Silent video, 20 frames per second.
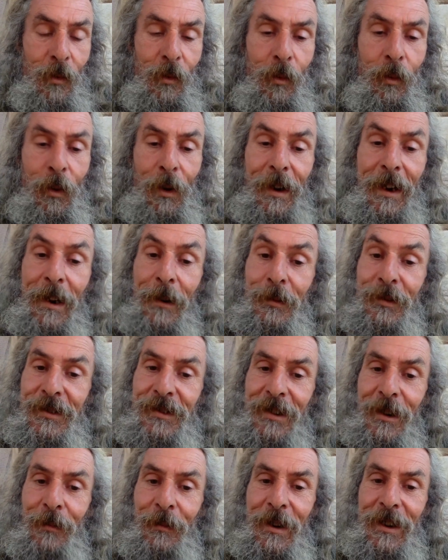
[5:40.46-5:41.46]
What
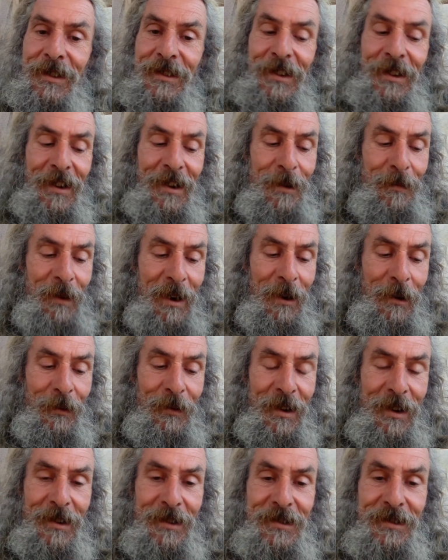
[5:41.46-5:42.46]
else can we say
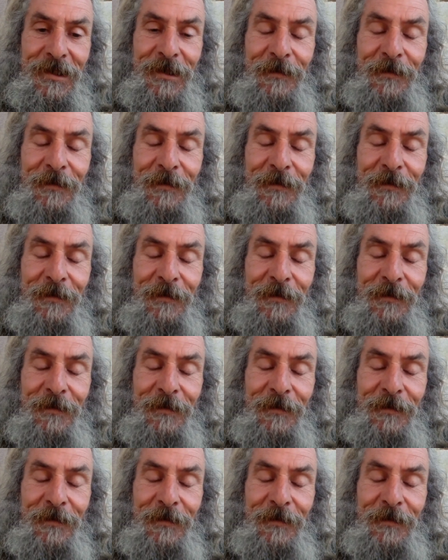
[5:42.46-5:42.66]
about this?